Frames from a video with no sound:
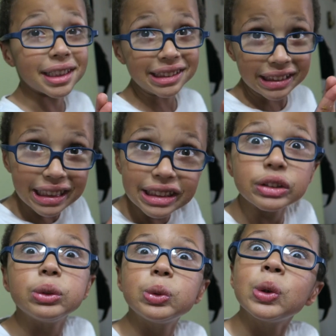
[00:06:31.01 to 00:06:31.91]
Because this
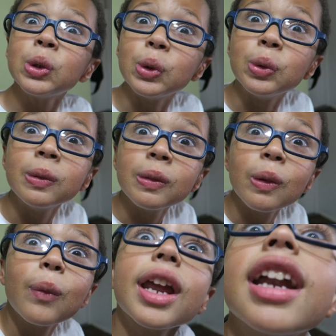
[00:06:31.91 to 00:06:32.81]
is true.
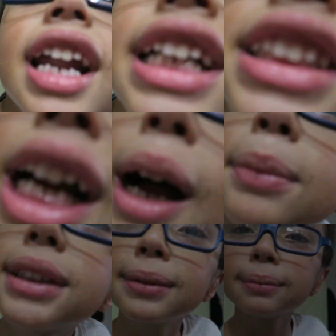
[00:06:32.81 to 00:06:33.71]
What's we have not
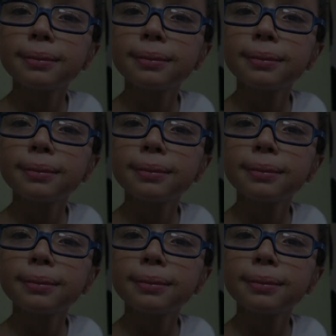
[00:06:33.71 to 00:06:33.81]
jobs.